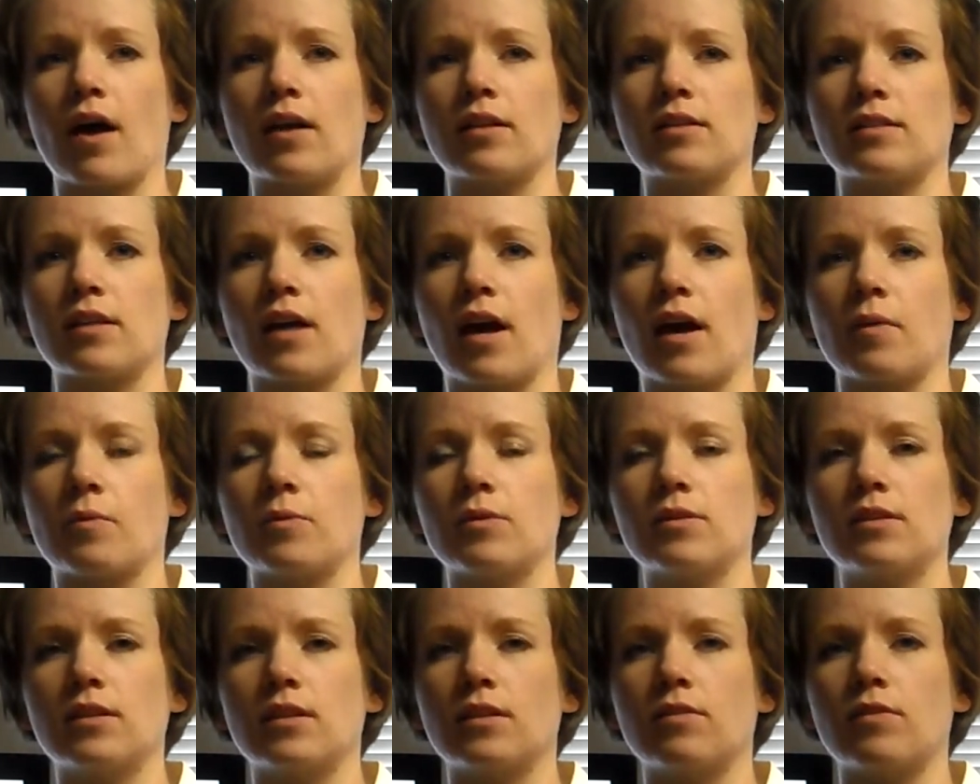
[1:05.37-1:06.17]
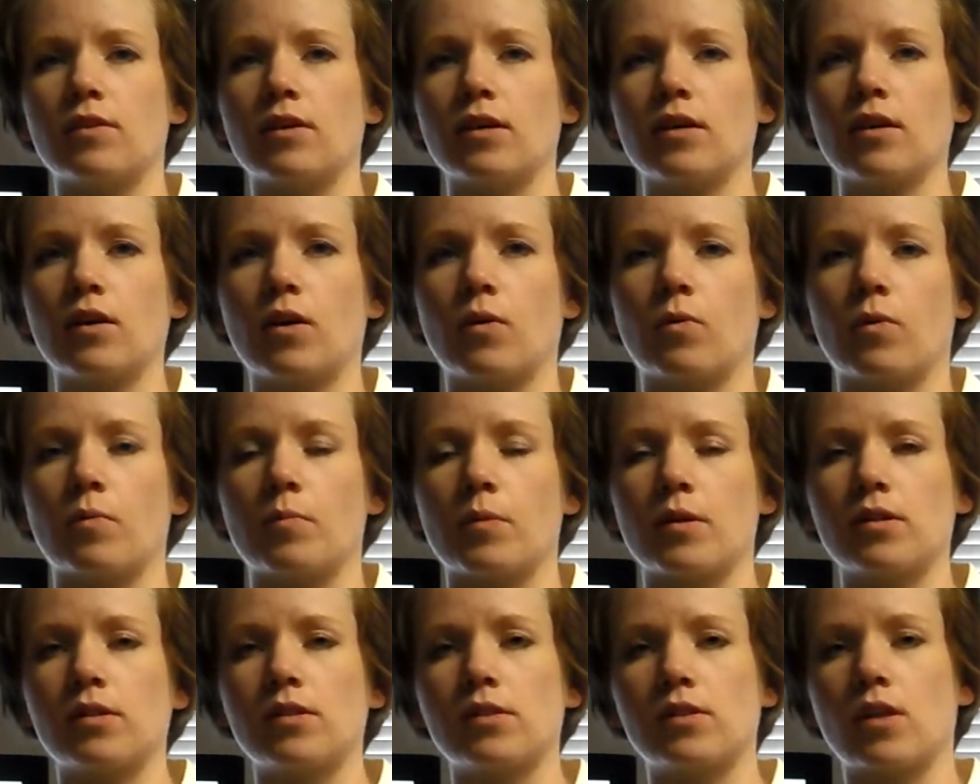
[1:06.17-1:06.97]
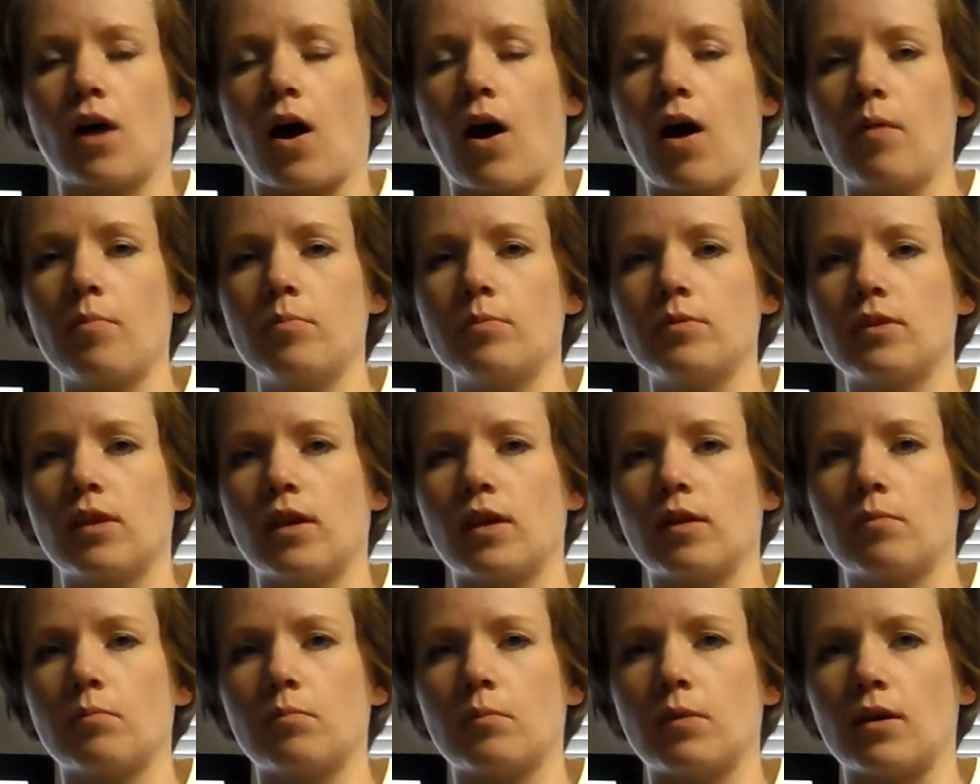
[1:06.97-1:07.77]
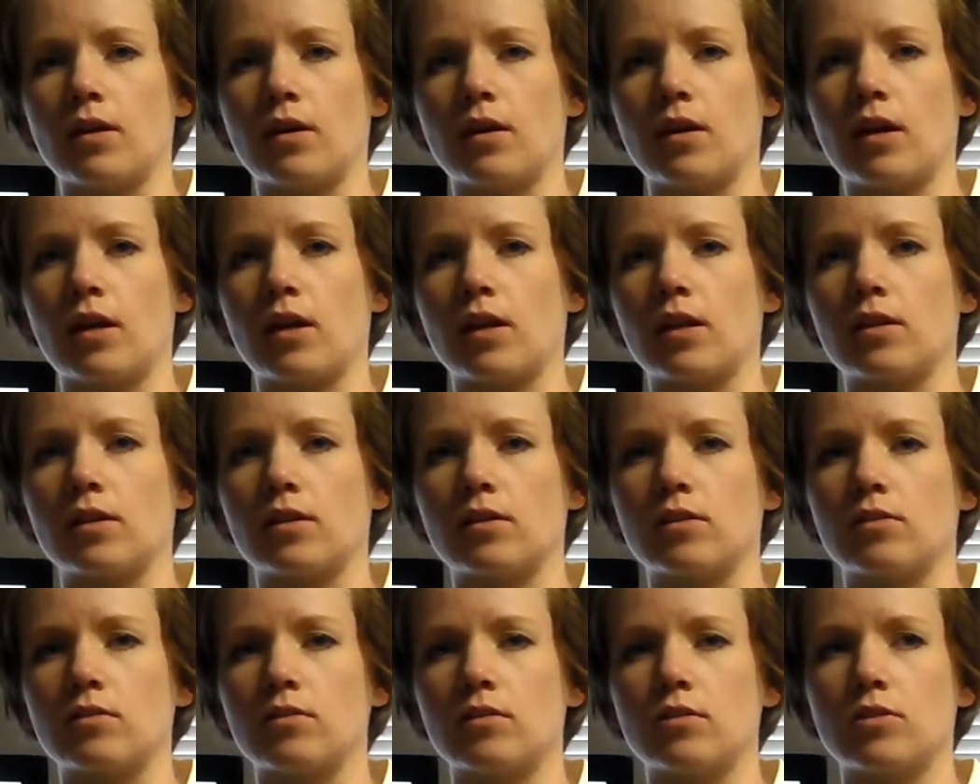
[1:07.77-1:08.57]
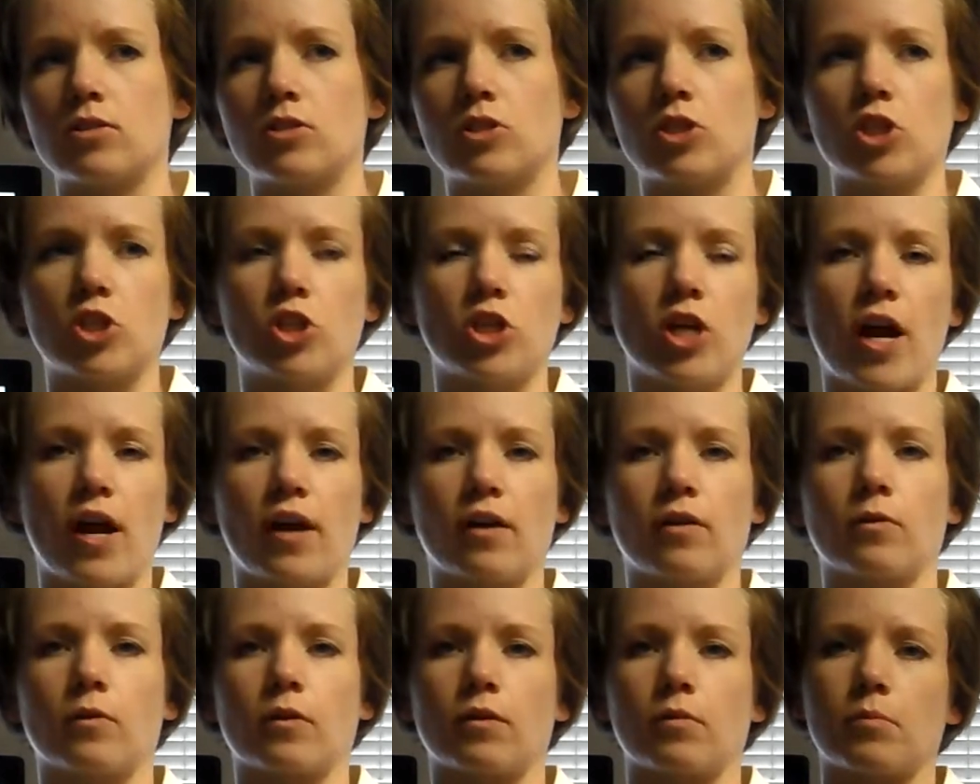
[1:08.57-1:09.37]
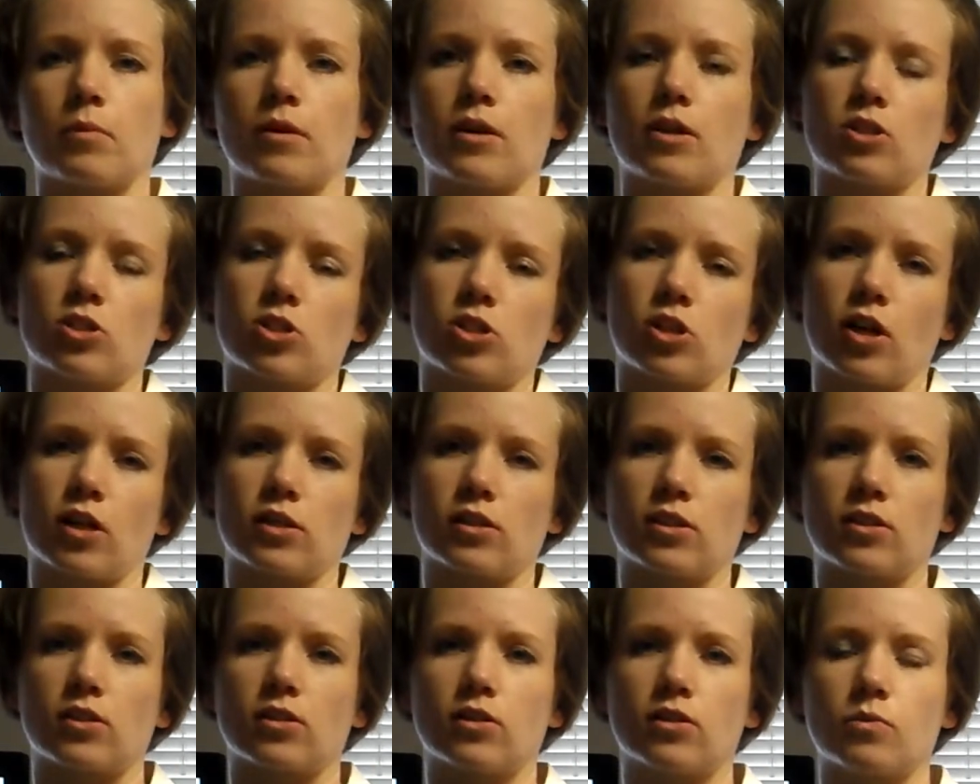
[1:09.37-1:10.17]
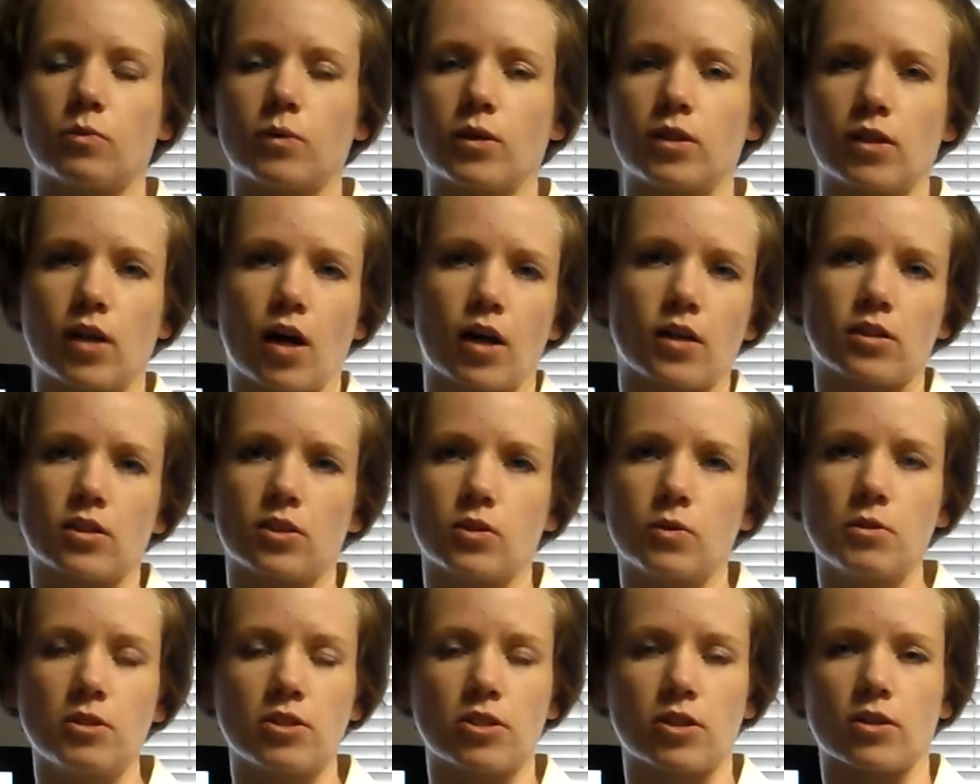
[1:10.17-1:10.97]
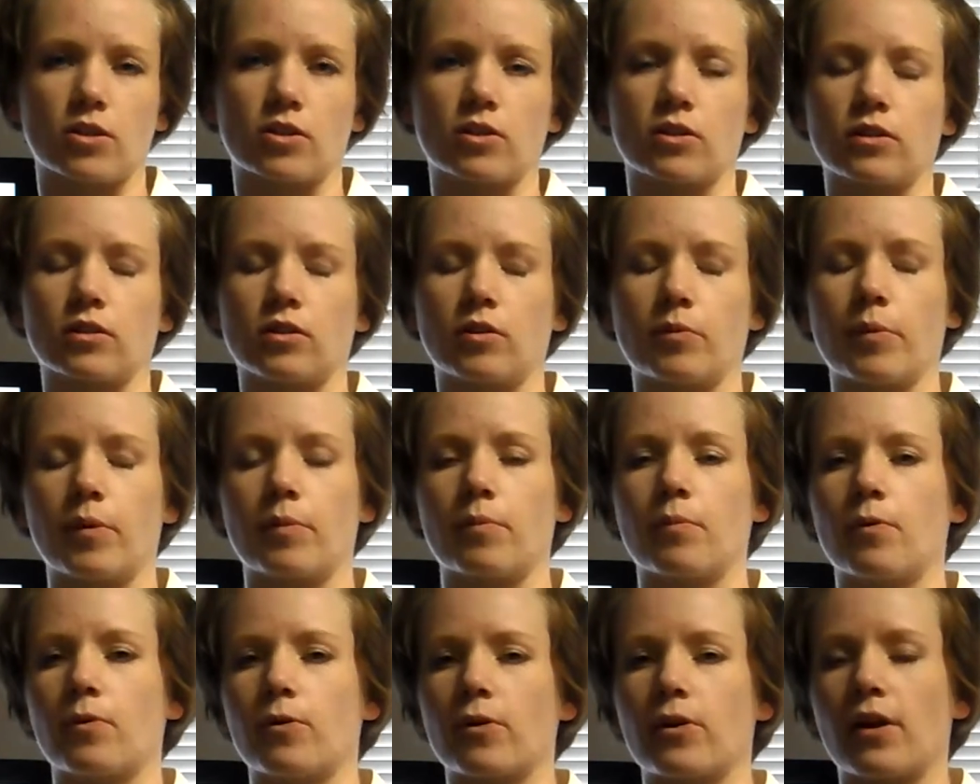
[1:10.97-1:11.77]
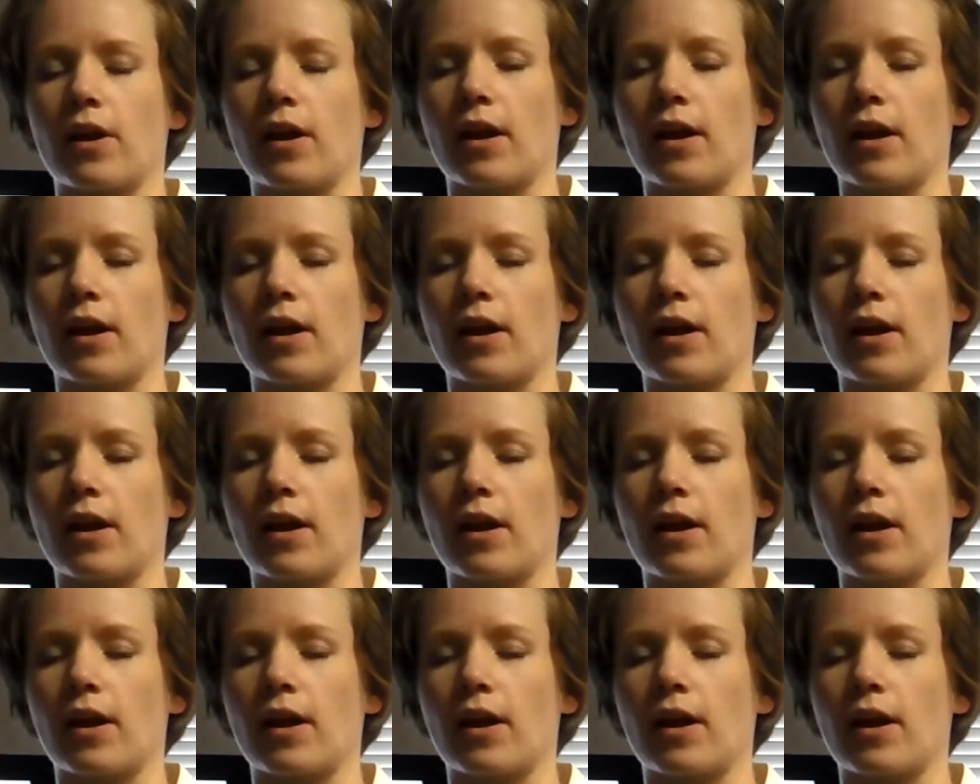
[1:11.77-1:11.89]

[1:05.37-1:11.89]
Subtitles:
as I was leaving, a woman stopped me, and she chatted with me, and we got to know each other a little bit more.